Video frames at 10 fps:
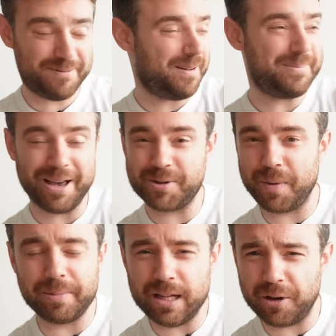Fabio is
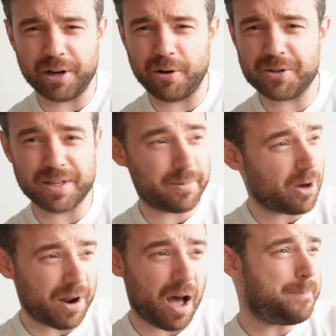probably looking across at him
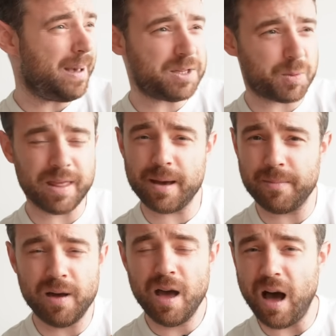going, I'm mates with
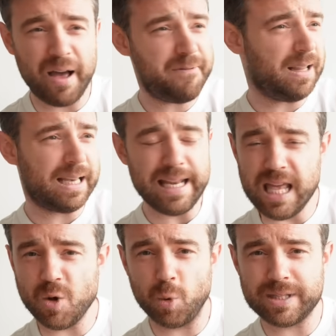him. I feel like an
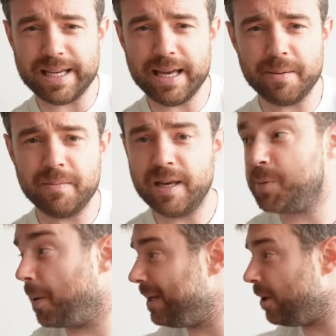equal to him.
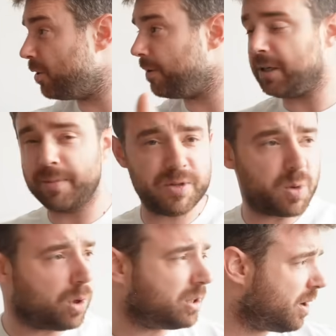He's probably looking around him in the
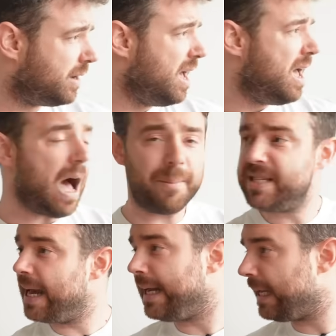squad and going, I'm
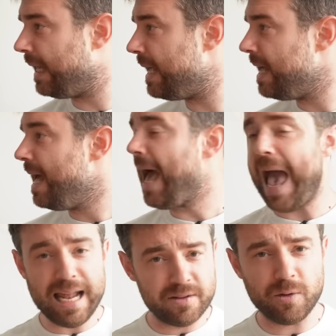technically
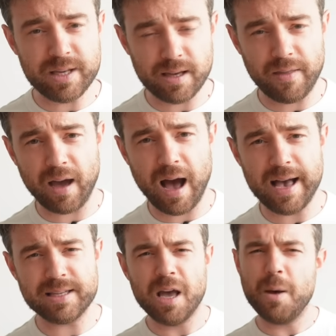ahead of all these other
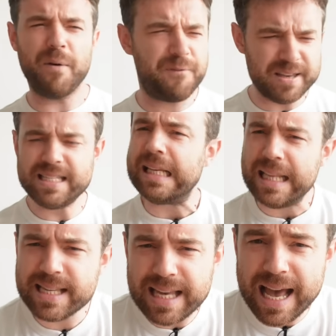guys, but
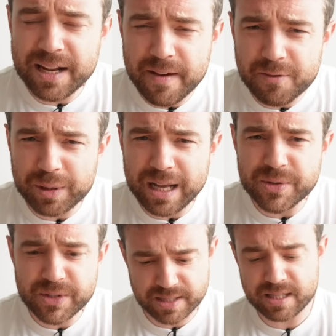physically, is he ahead of everyone
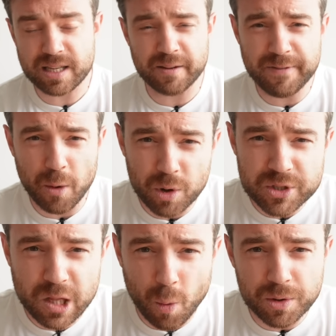else? He, does he fit
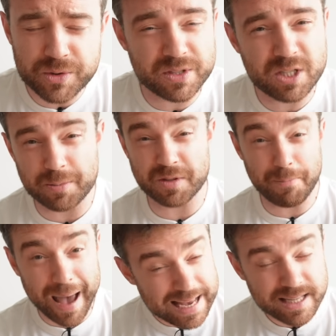what slot wants in terms
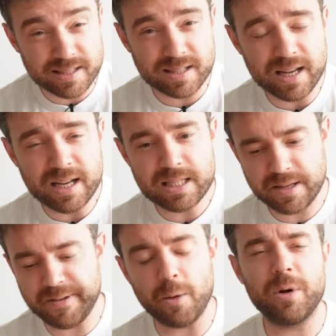of pace? Does
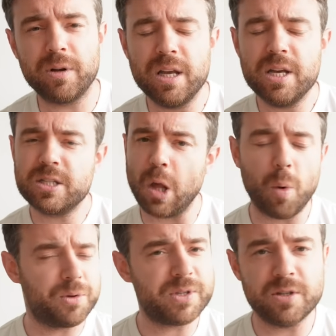he fit what slot
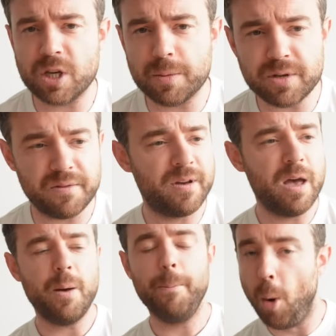wants in terms of
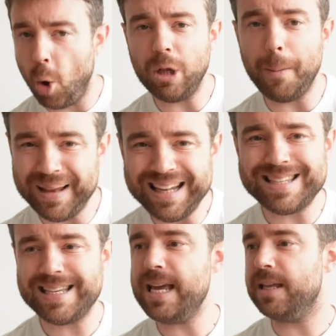ball
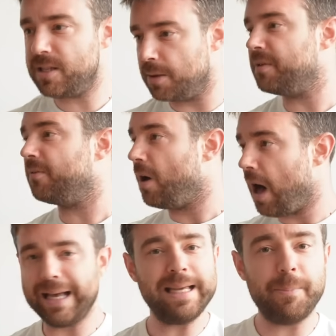ability, in terms of,
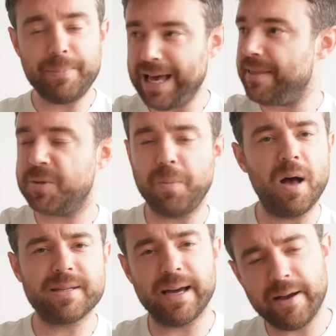I can get this
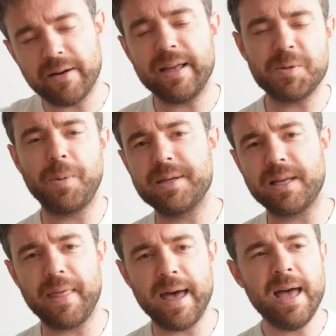pass out here, I can get this
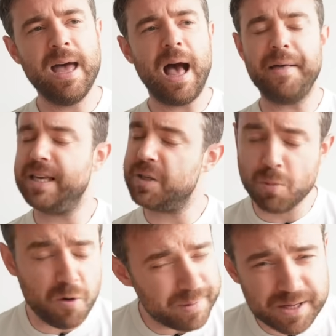pass out there? I think his
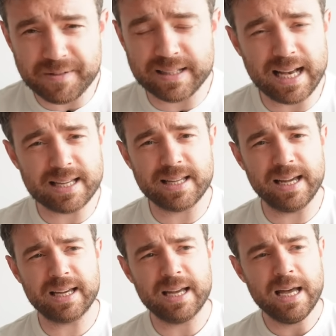movement is
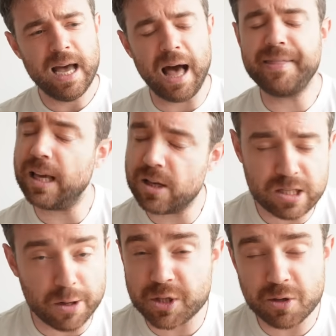fantastic. I think
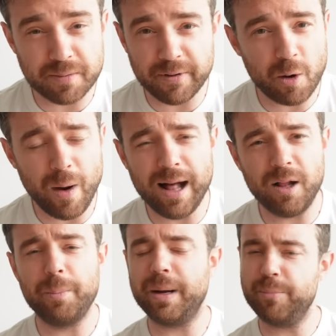slots used them very
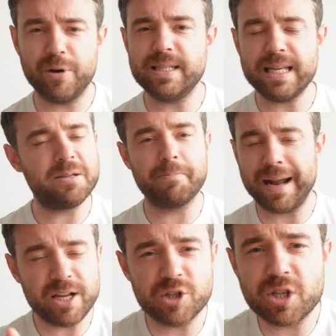well, but in pre-season,
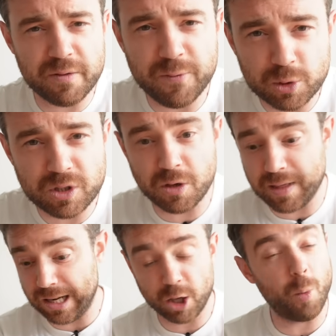managers can afford to do
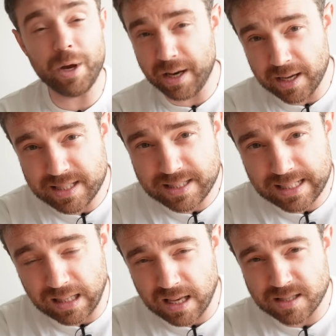that. Look at what United
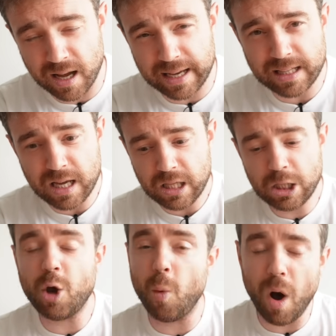did last night.
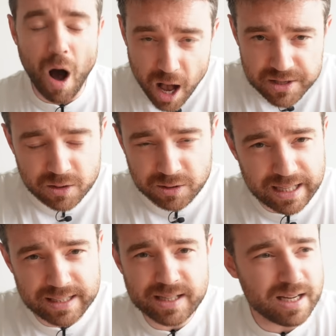Look at what Arsenal
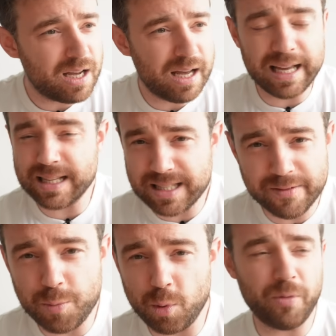did against
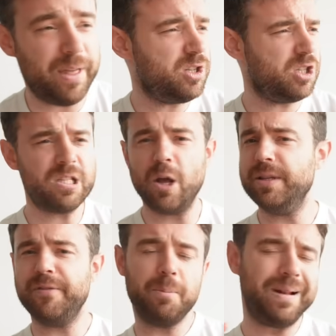Liverpool. They're just
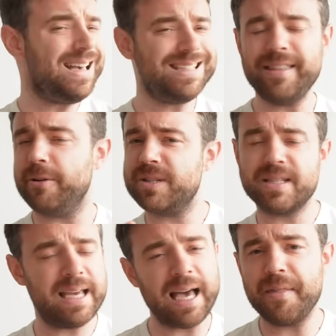slotting different players in there and
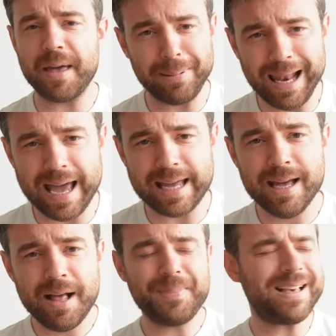seeing how they play.
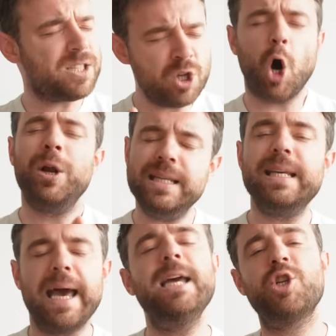That's not an
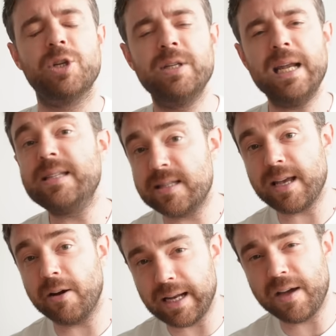indication
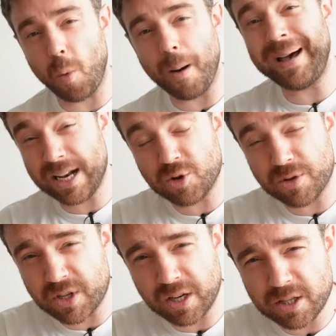necessarily of what a manager
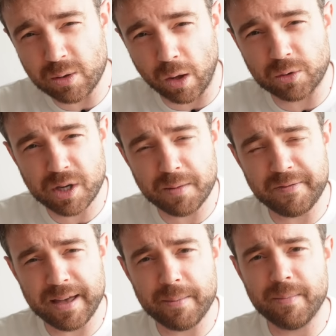is going to do long term
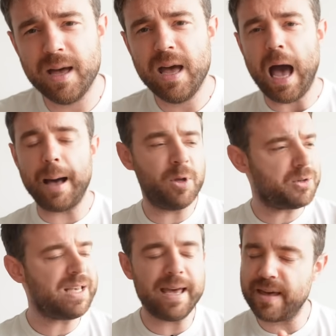for him. I'm
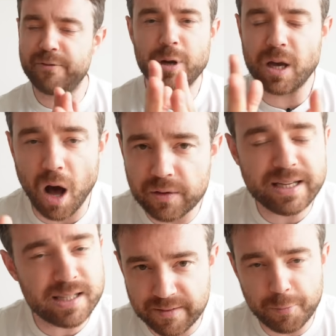not saying therefore he can't,
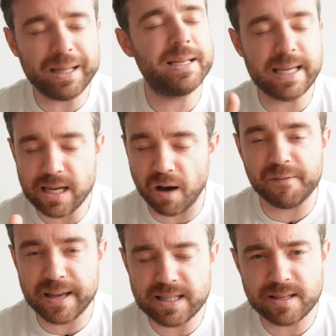he doesn't have ability, he
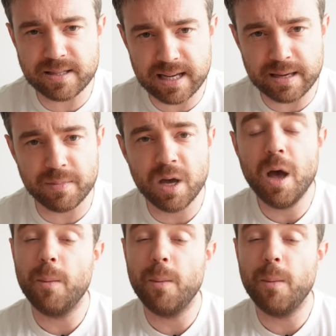can't fit into this team.